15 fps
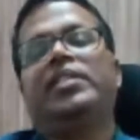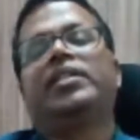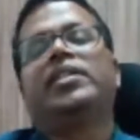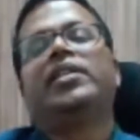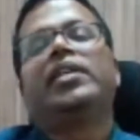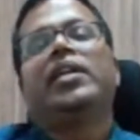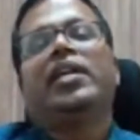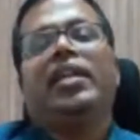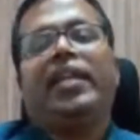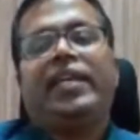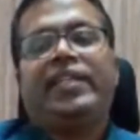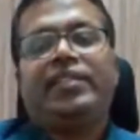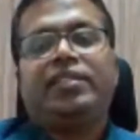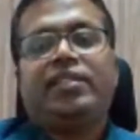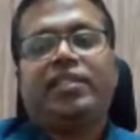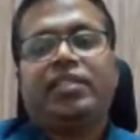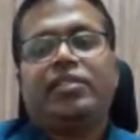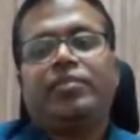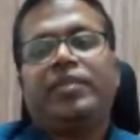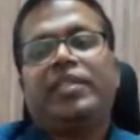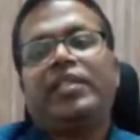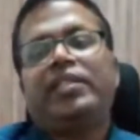like the anatomical
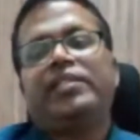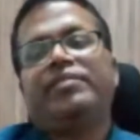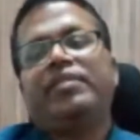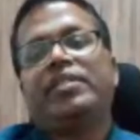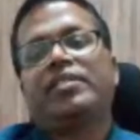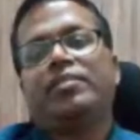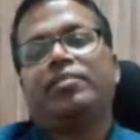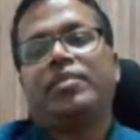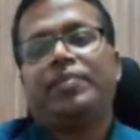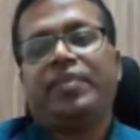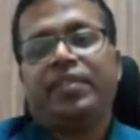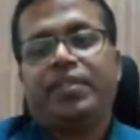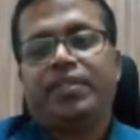defects of the penis.